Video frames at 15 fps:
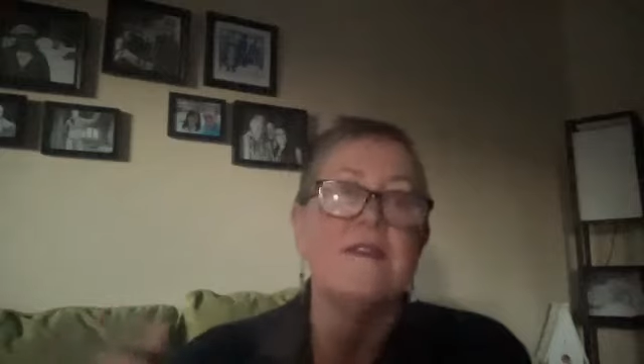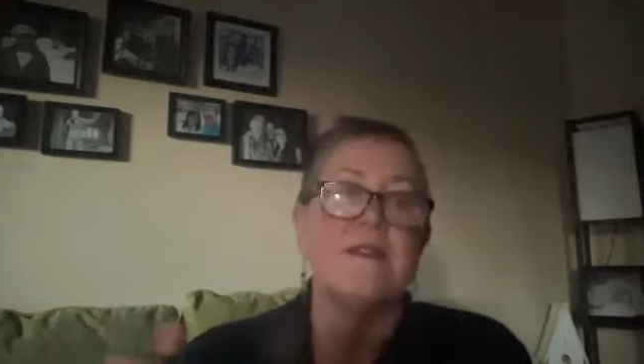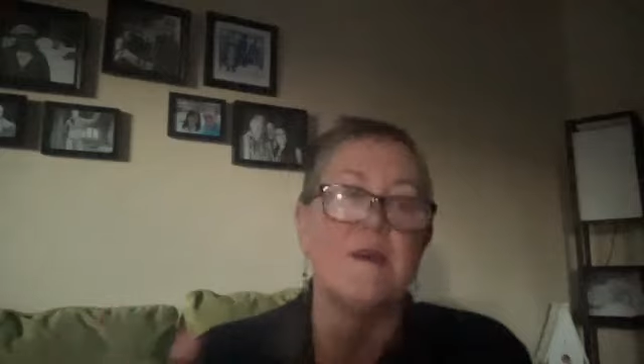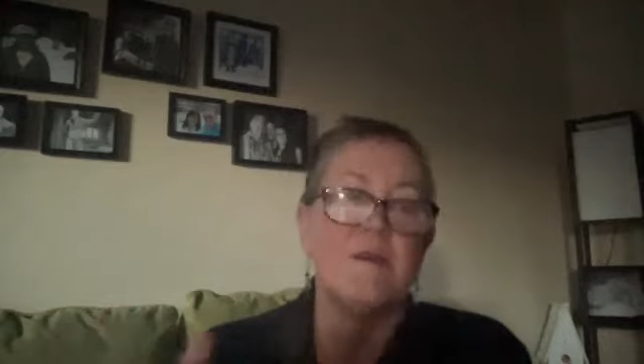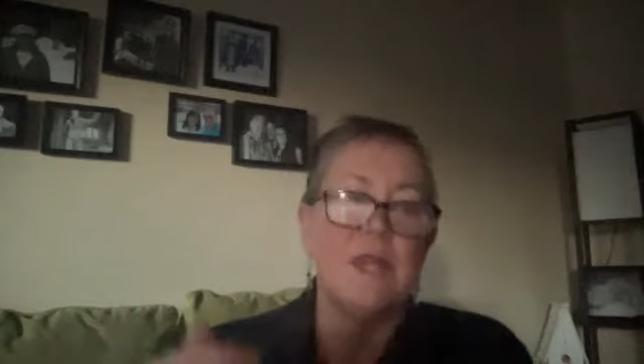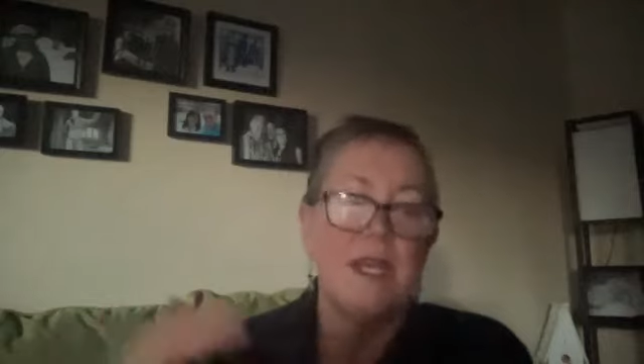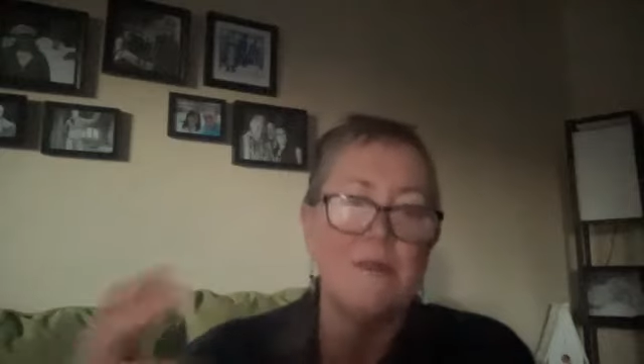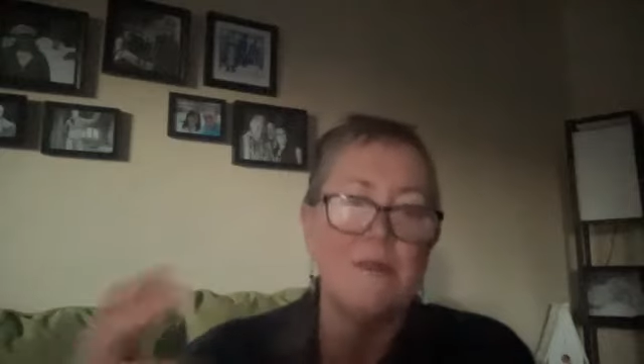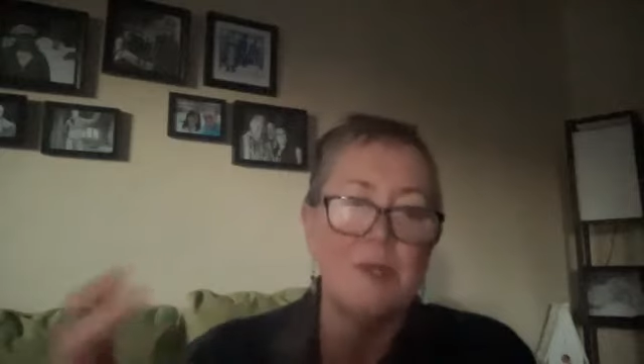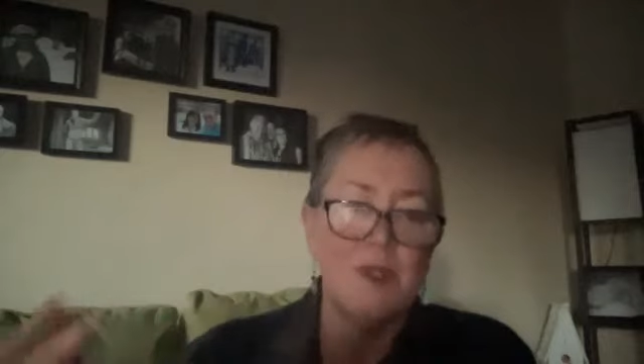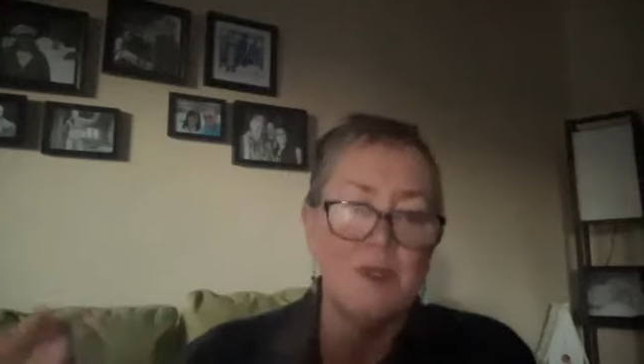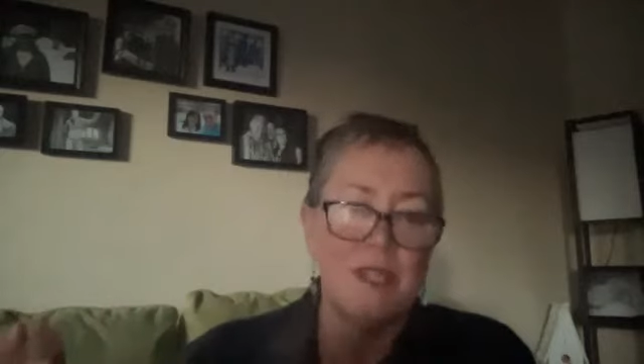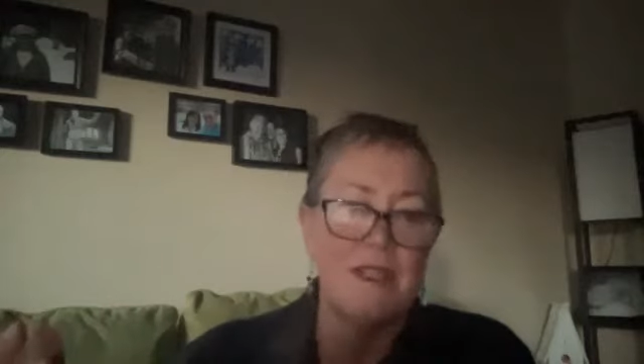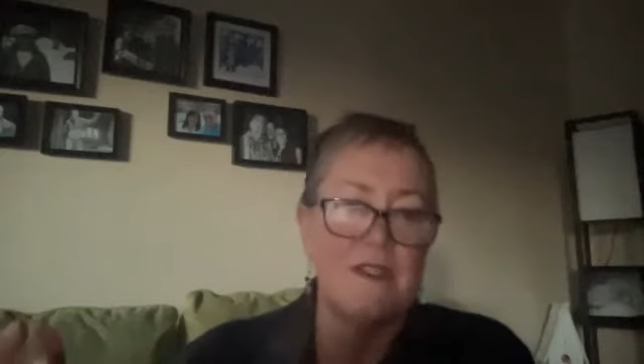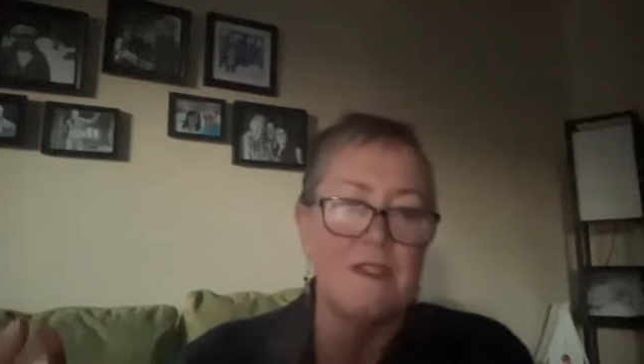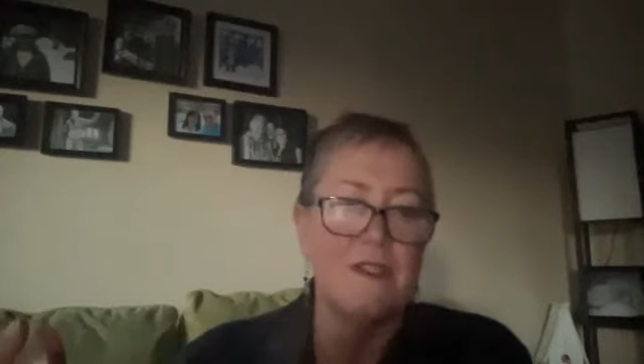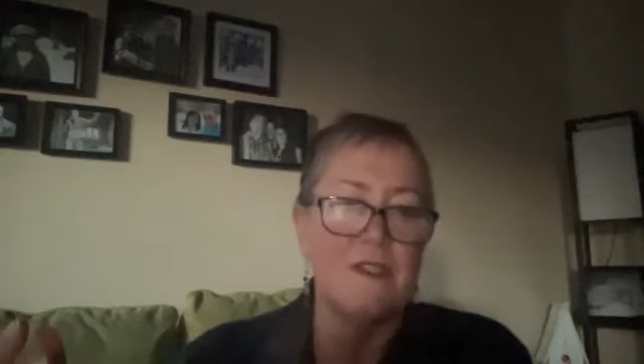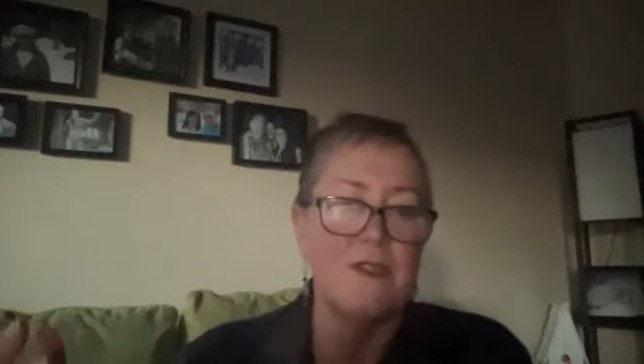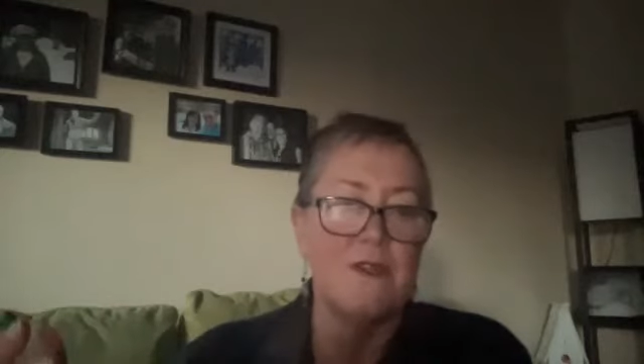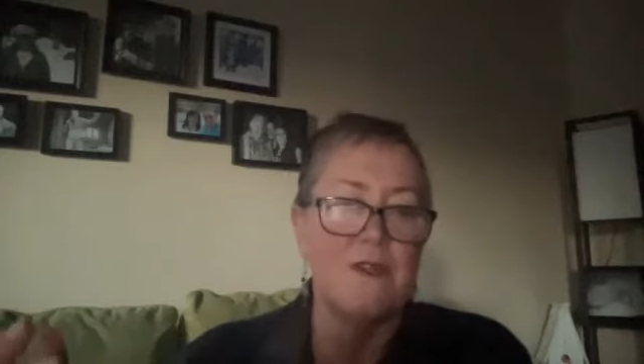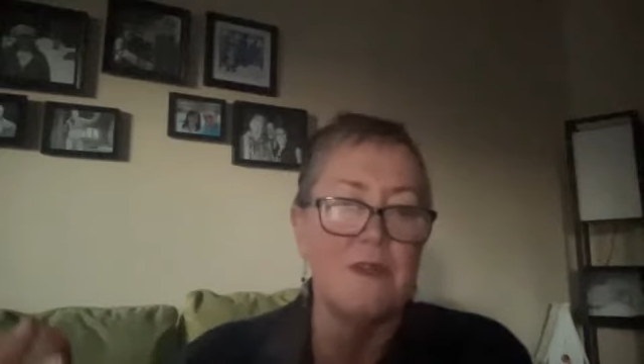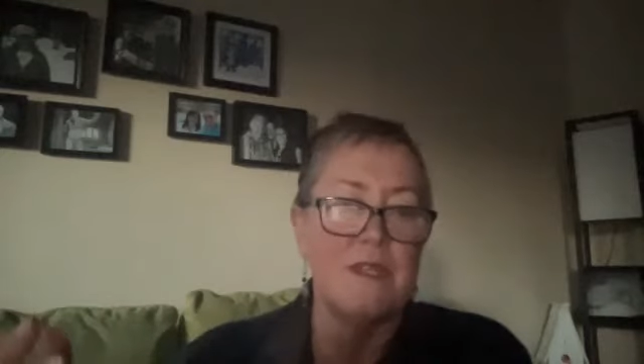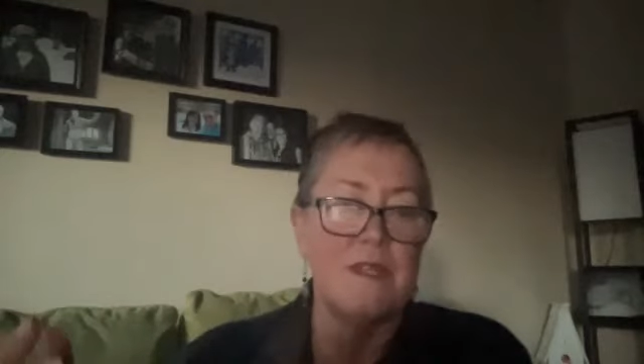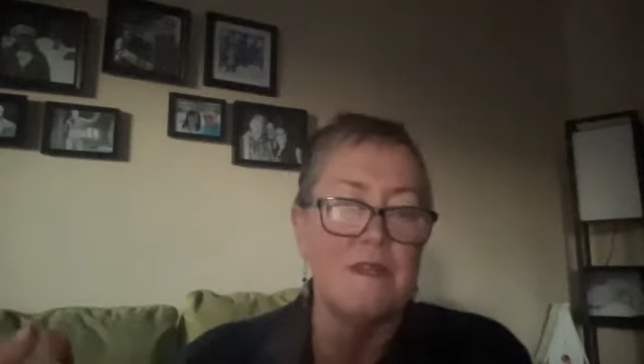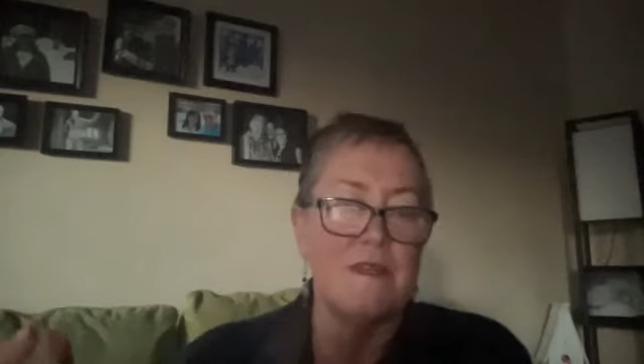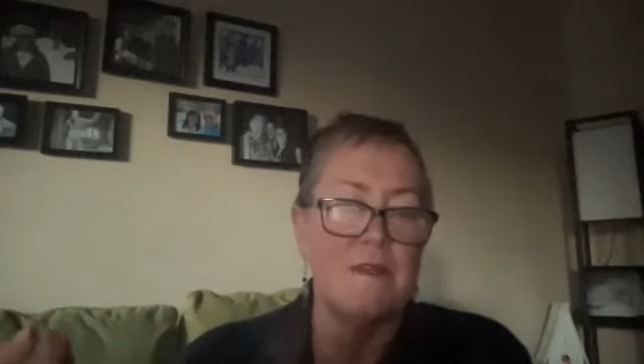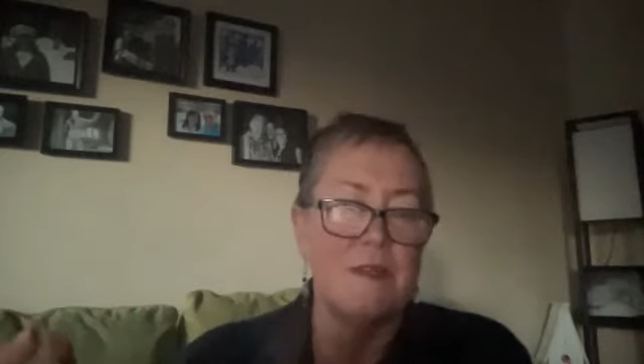sometimes you